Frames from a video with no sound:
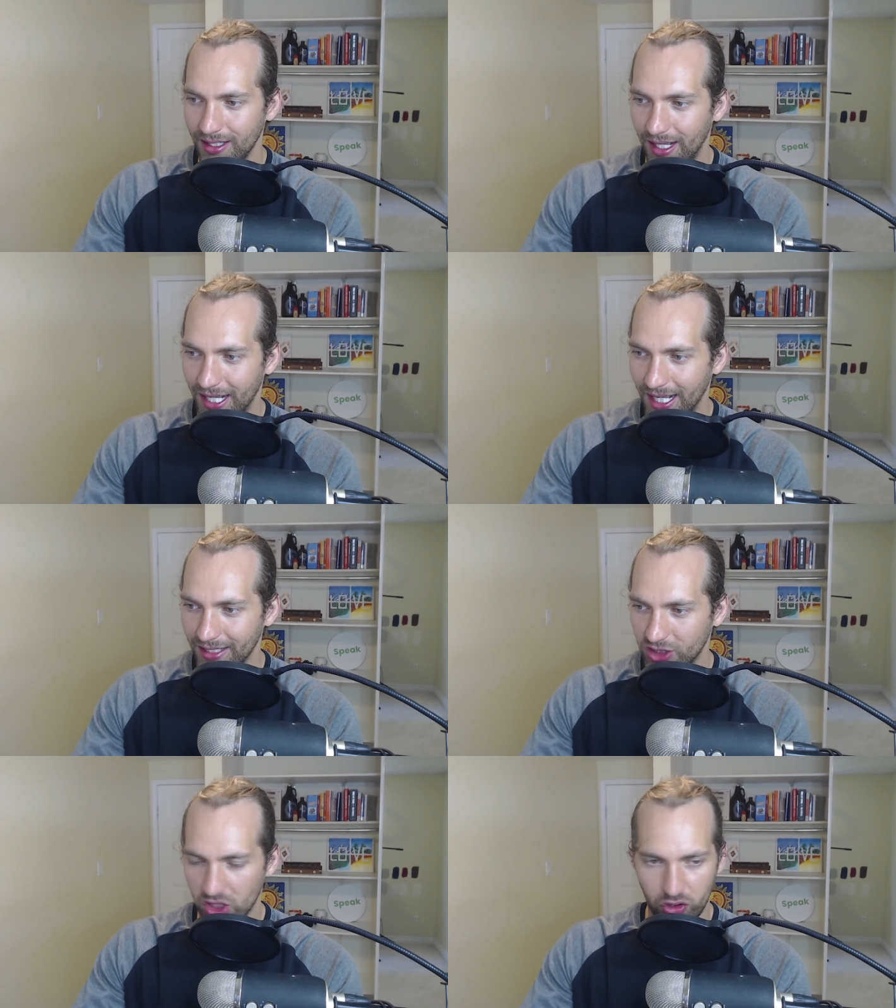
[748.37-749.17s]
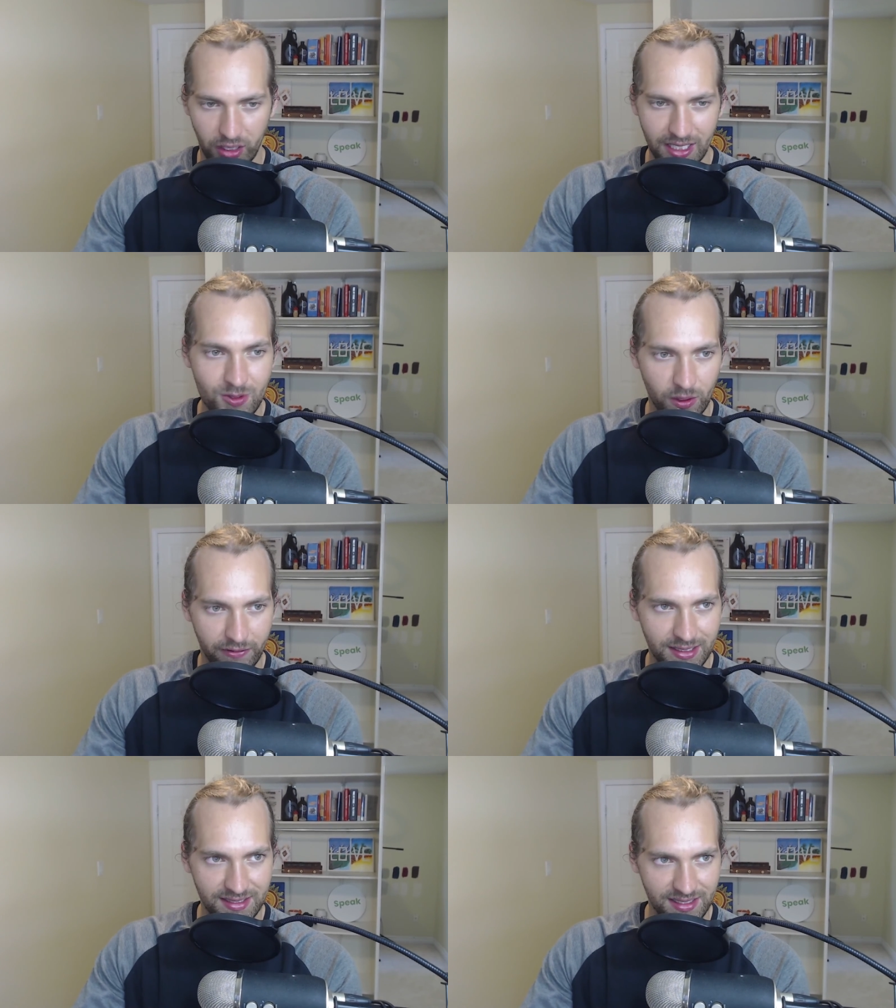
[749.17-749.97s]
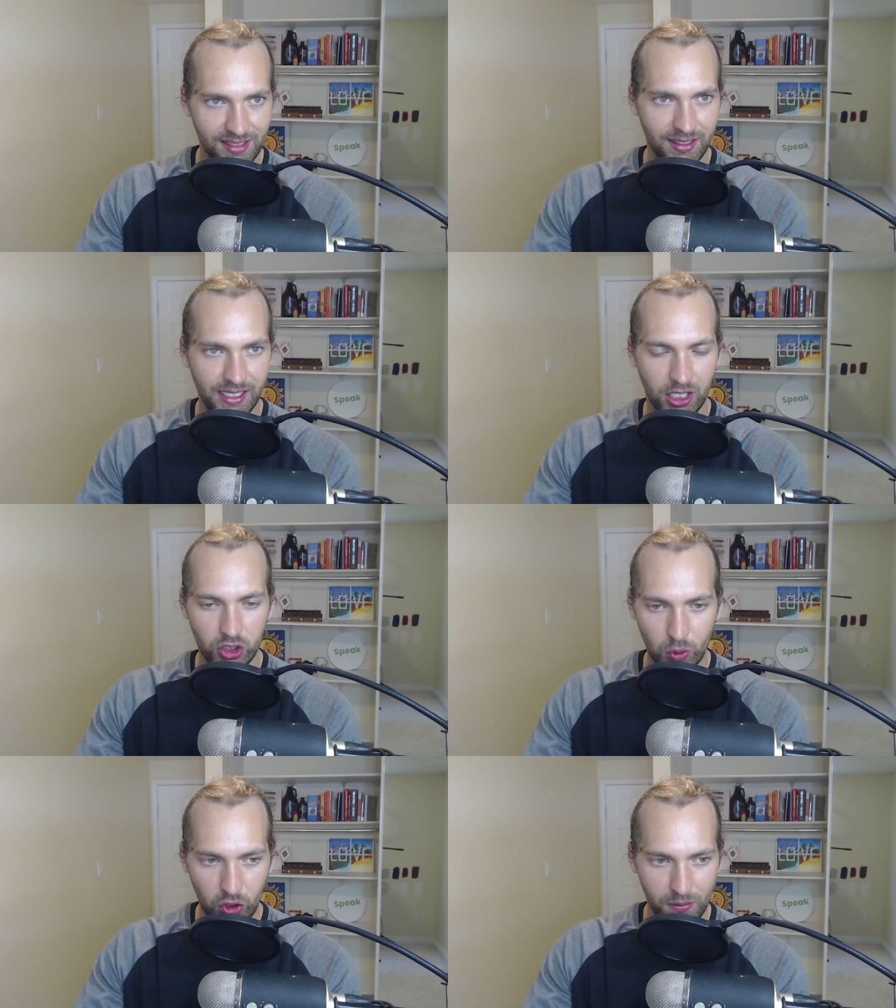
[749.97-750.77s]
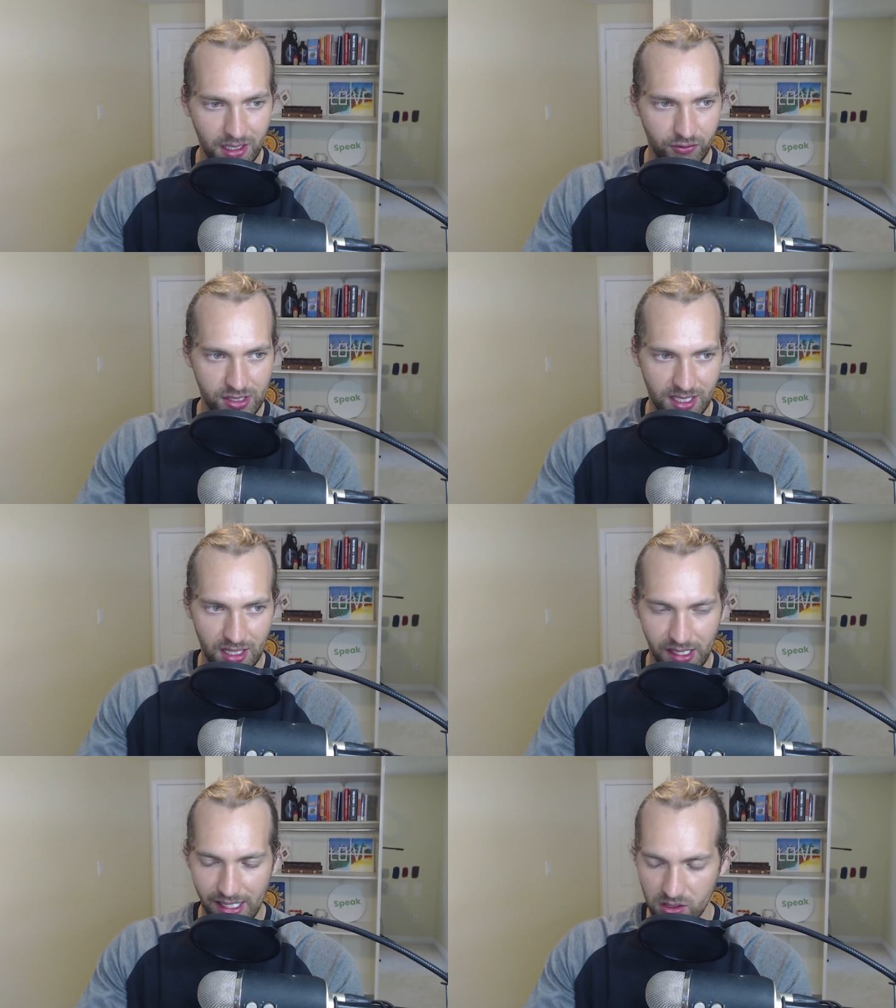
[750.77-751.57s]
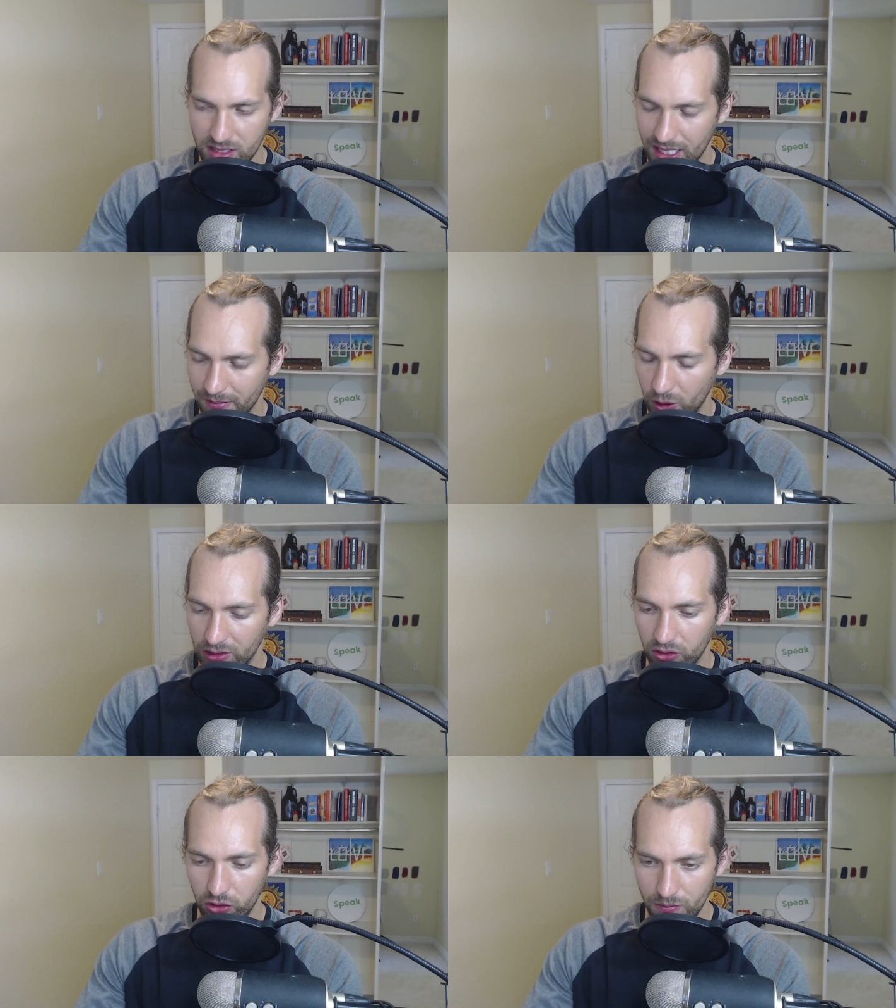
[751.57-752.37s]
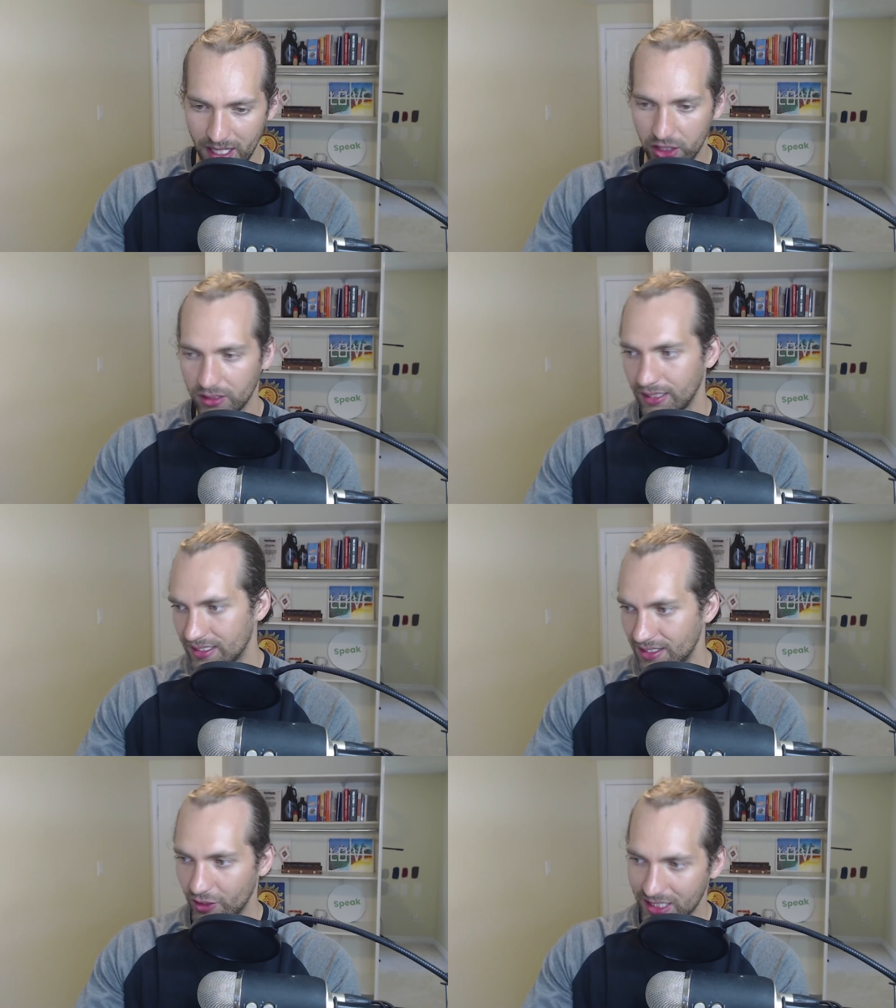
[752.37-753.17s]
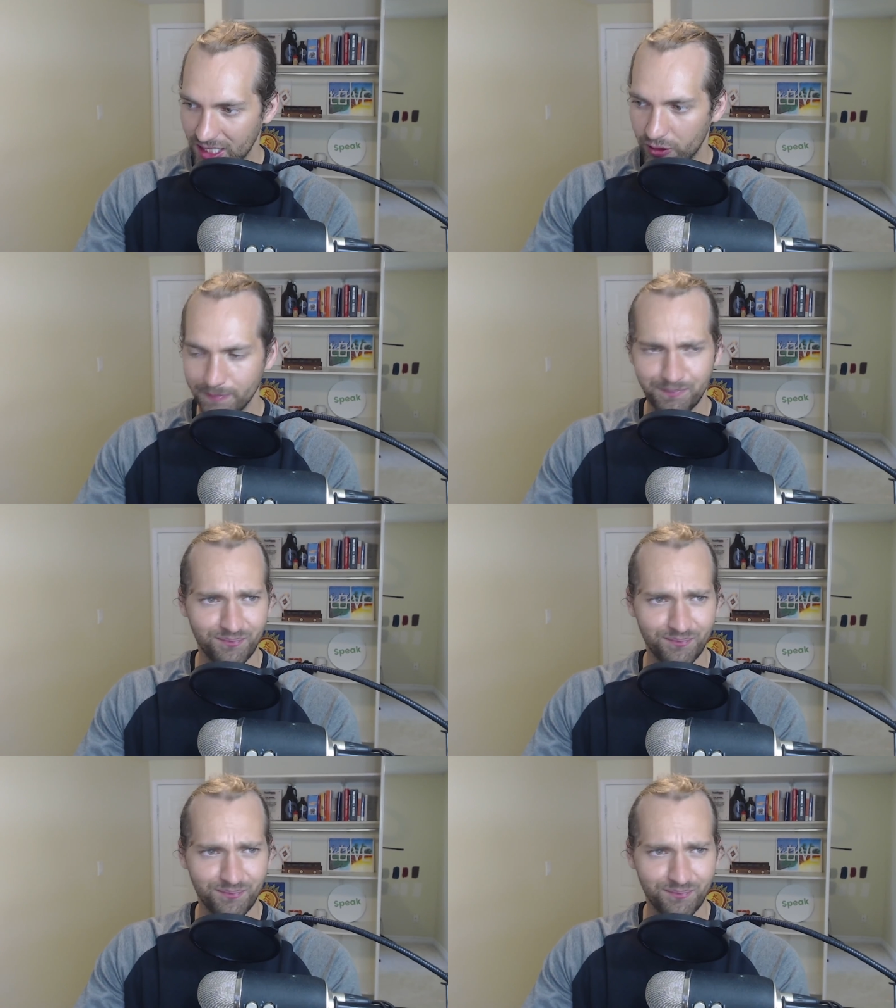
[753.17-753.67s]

uh, just creating sort of consistently on YouTube, and if there's anything else that I'm going to do better, et cetera, et cetera.